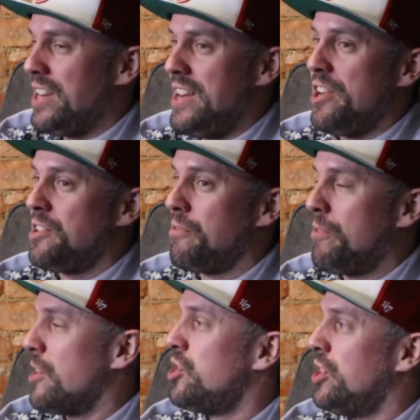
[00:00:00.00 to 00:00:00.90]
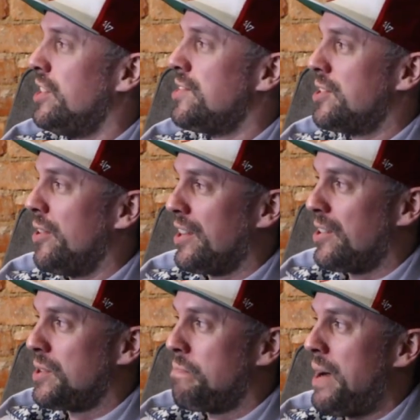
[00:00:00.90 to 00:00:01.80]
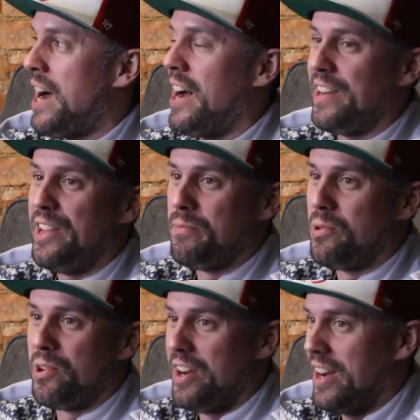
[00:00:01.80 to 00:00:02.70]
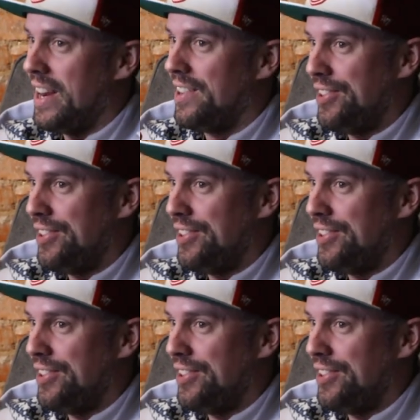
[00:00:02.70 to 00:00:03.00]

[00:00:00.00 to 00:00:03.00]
need it to function. So like, yeah. there's a so, pot in yeah. the morning, and